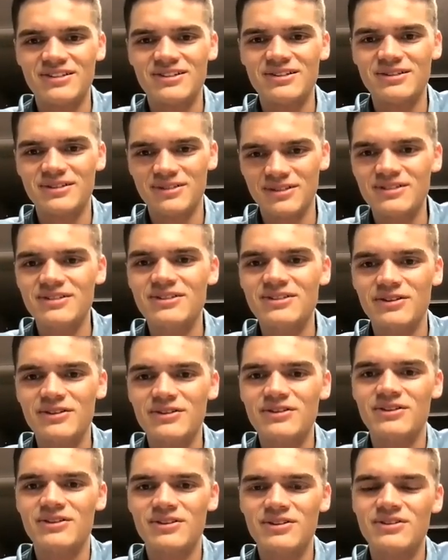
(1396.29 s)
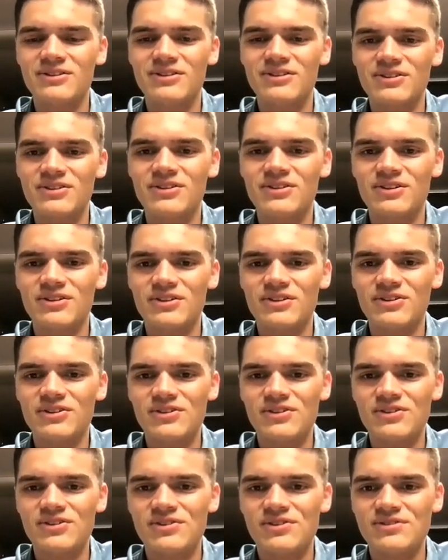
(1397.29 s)

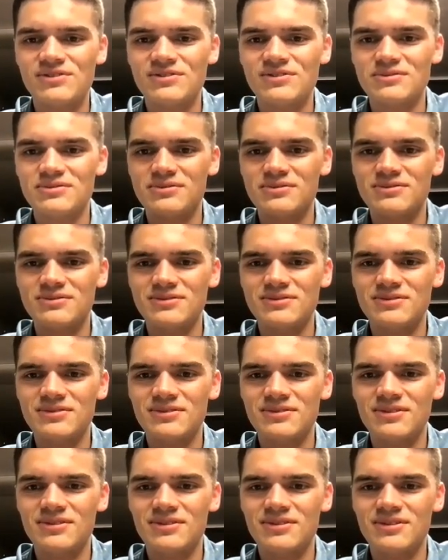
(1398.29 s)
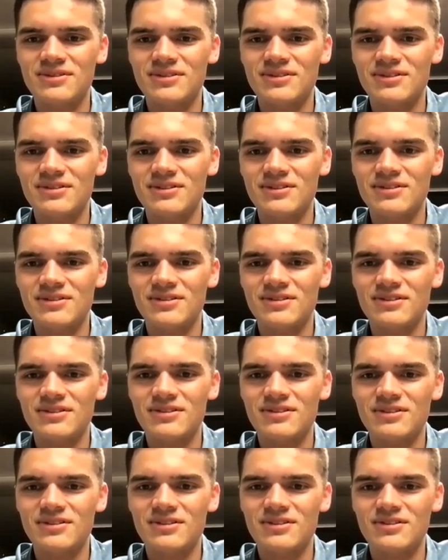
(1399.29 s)

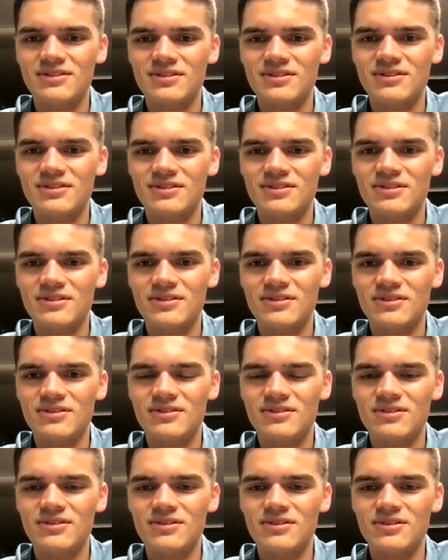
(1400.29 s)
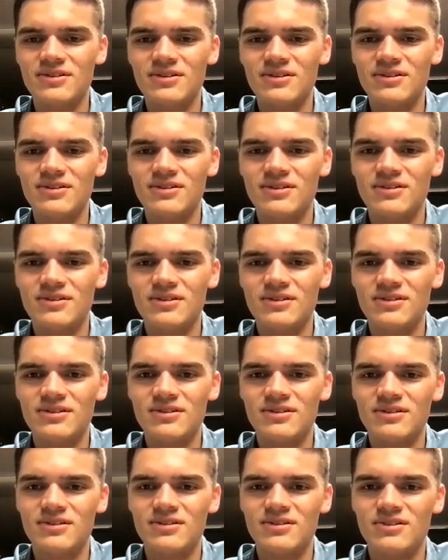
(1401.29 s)

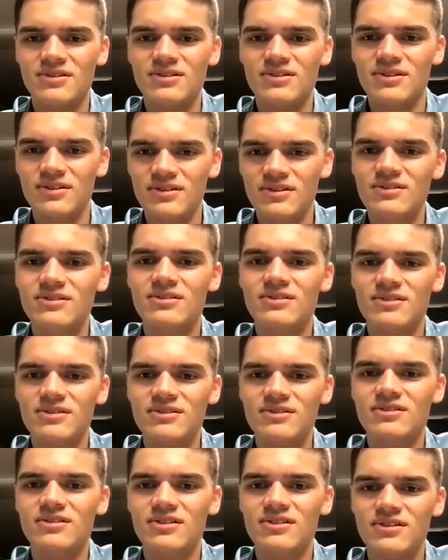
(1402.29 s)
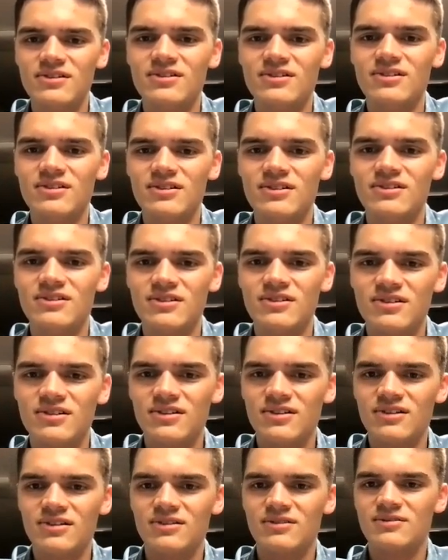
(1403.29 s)
The person shown says nothing.